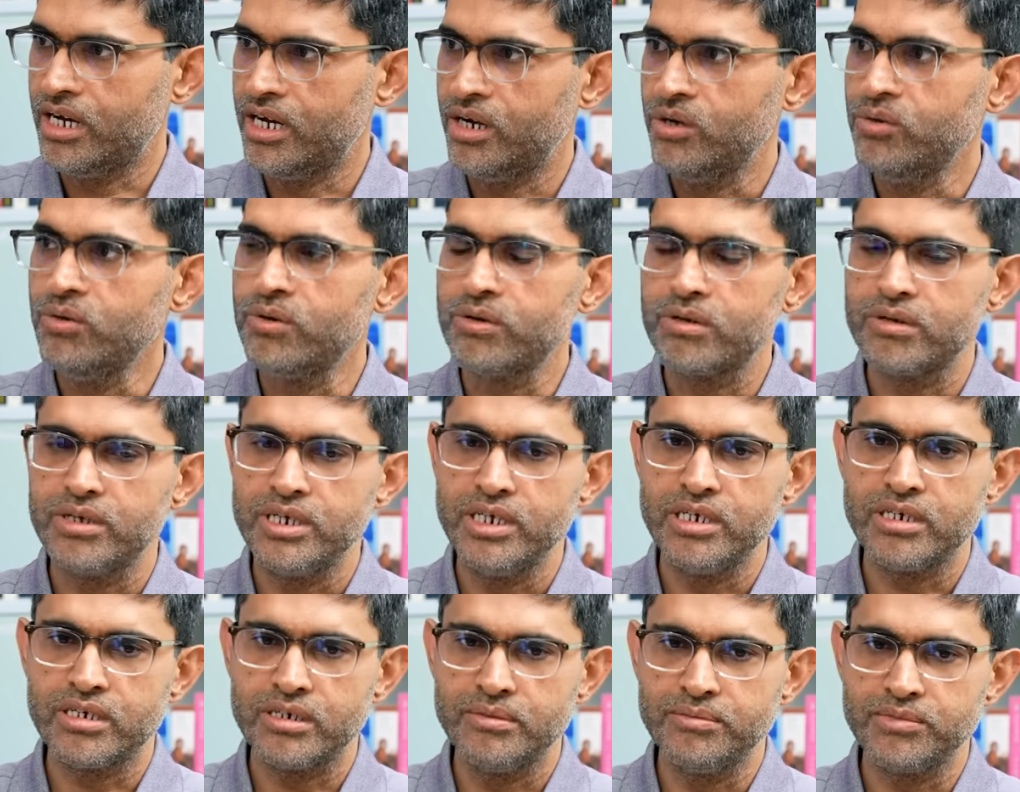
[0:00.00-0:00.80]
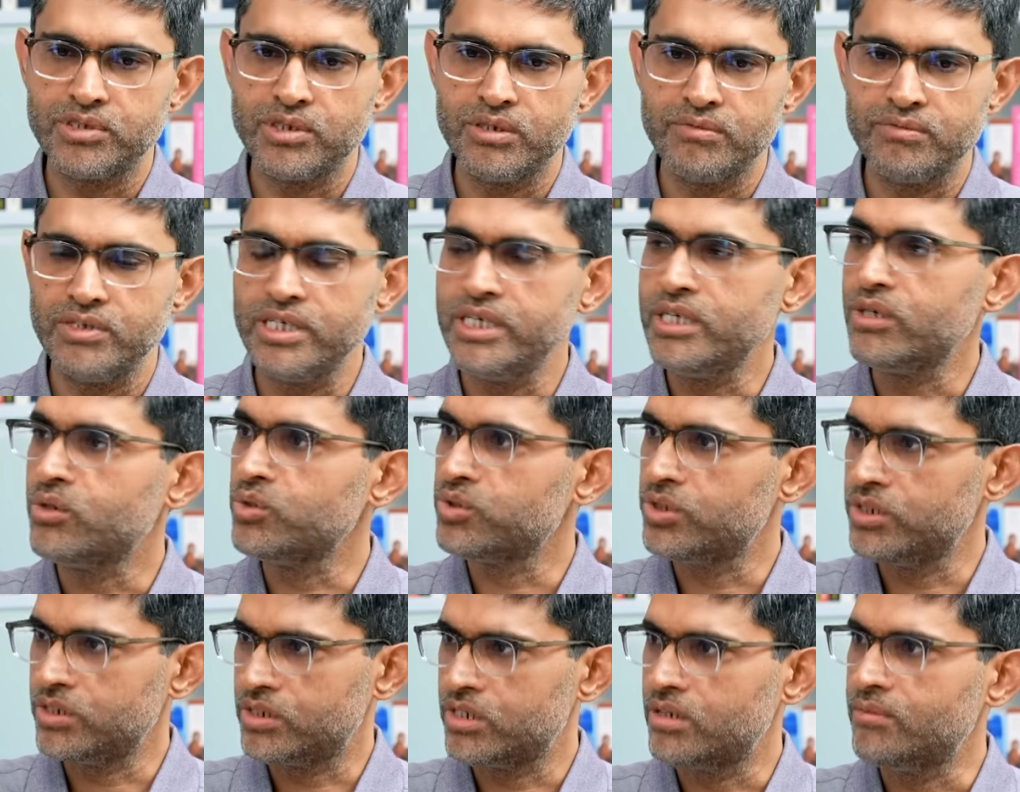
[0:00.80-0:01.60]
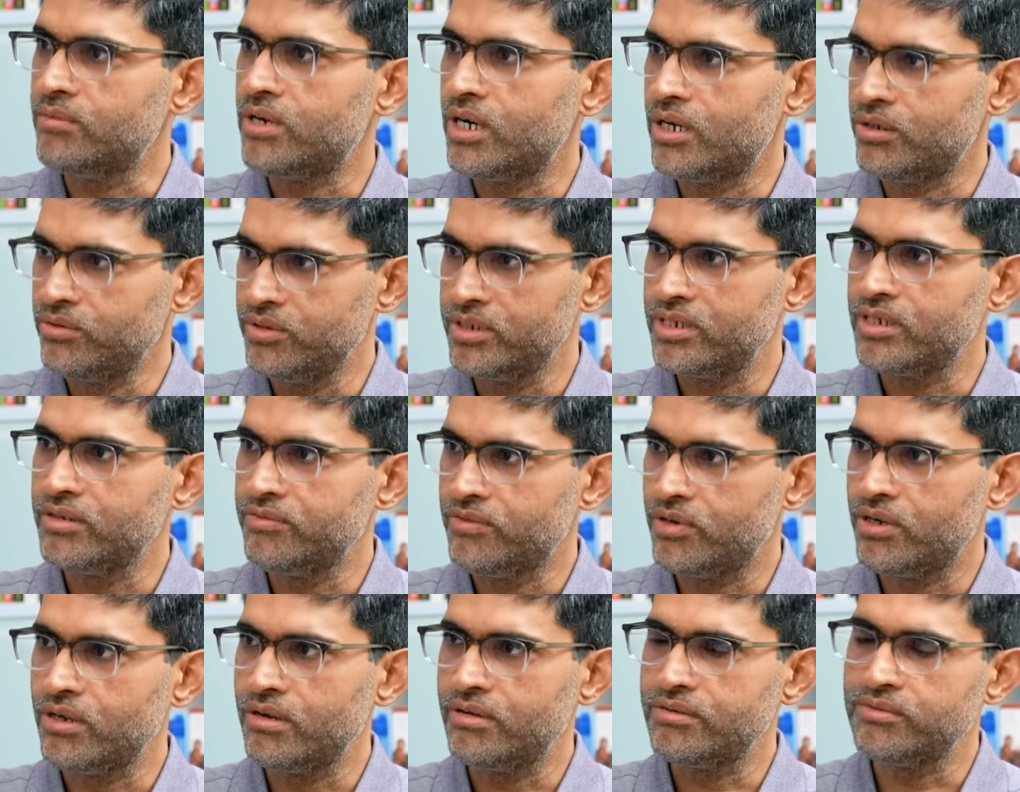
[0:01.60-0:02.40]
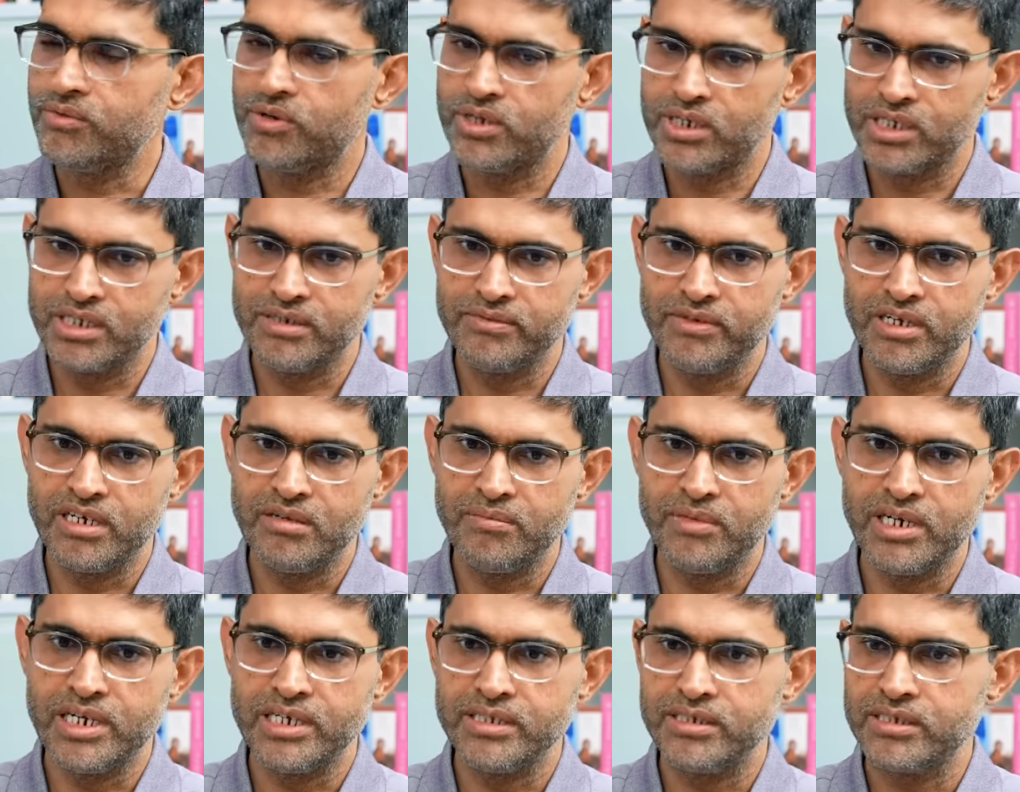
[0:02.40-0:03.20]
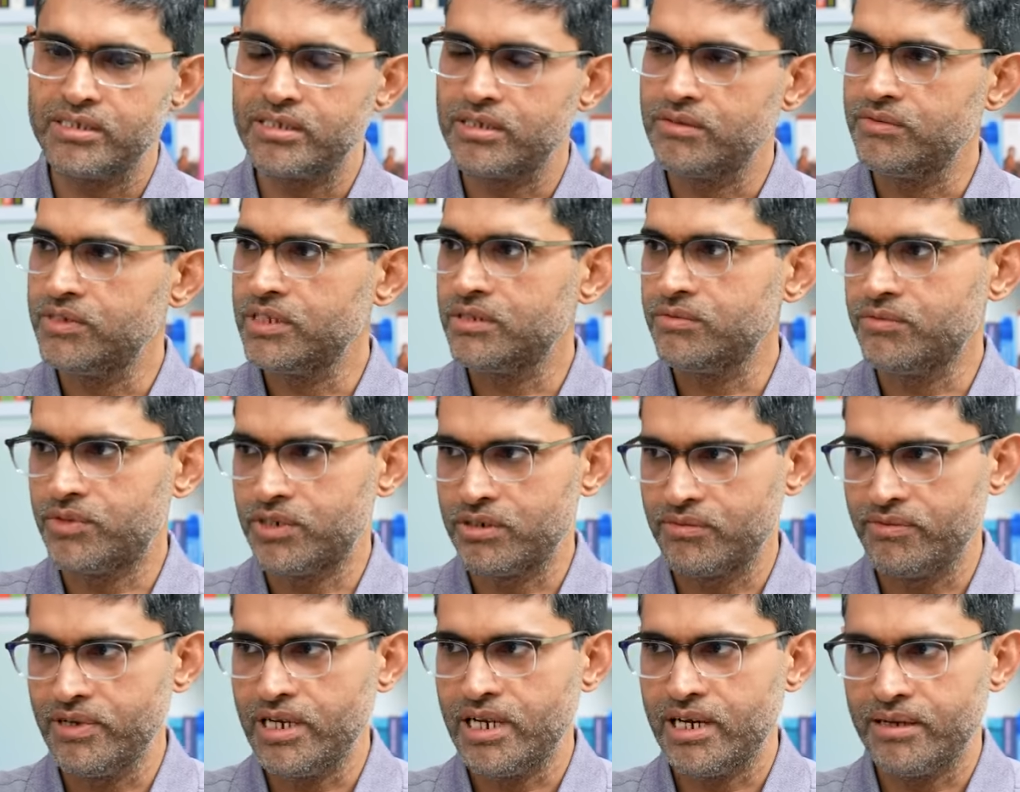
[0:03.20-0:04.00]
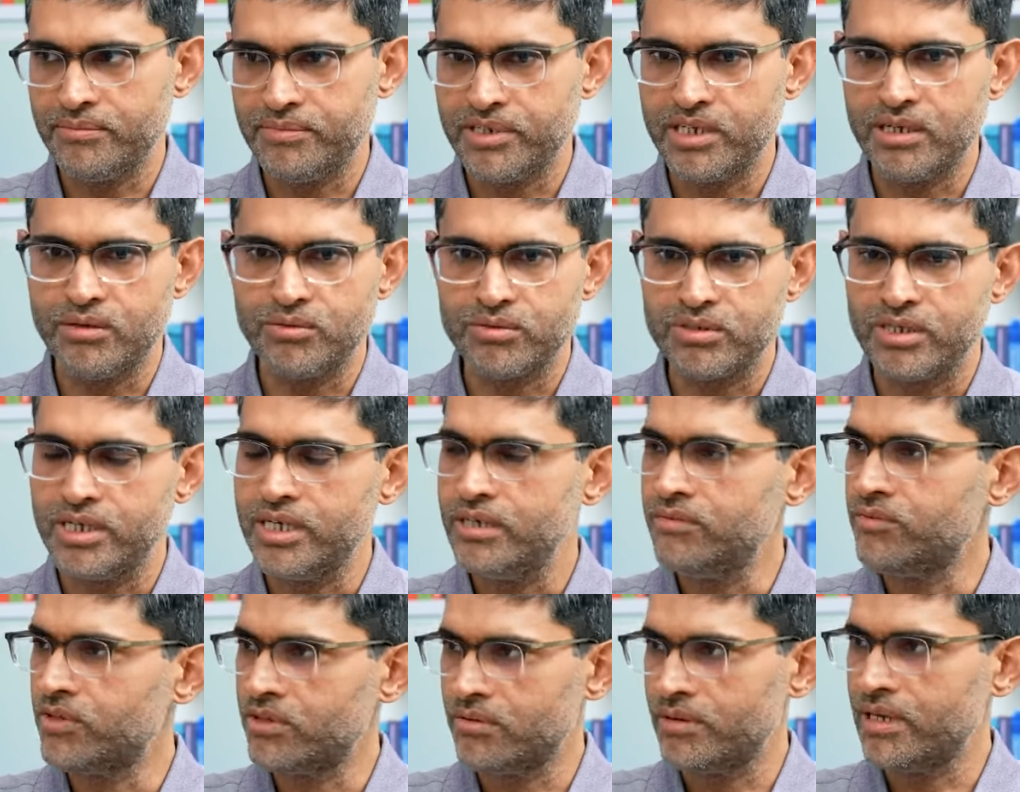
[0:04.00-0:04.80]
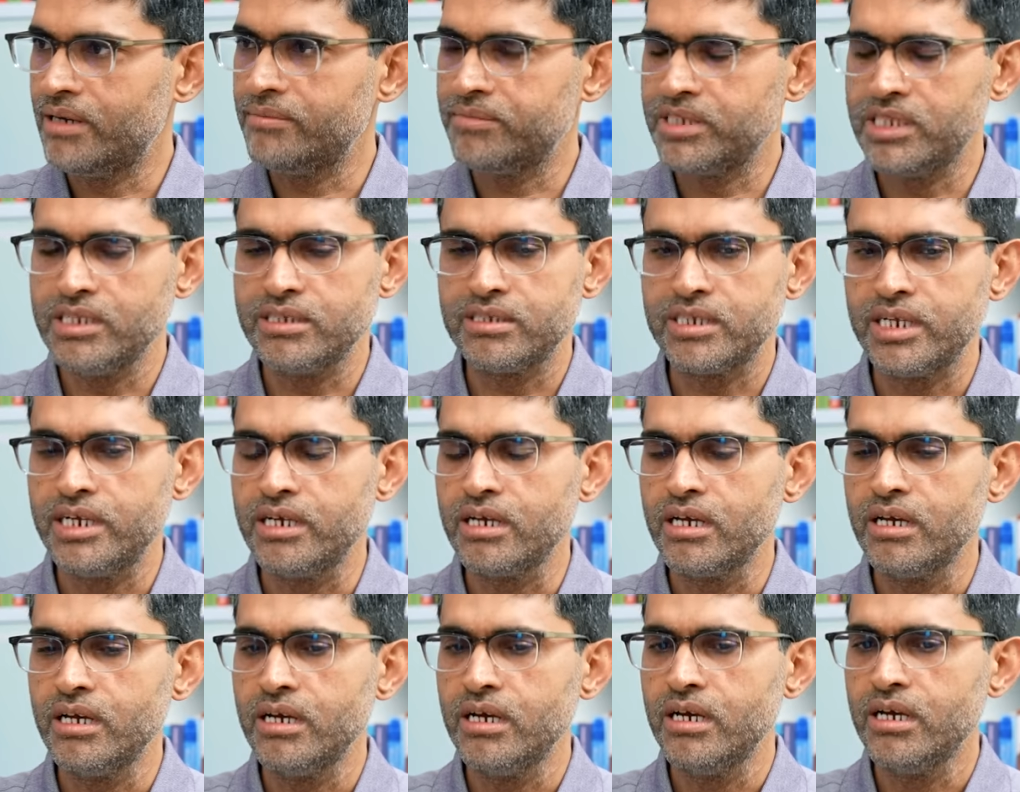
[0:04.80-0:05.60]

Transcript: out in terms of the ecosystem, how it evolves, what is available as a service, what will happen outside, what will happen inside.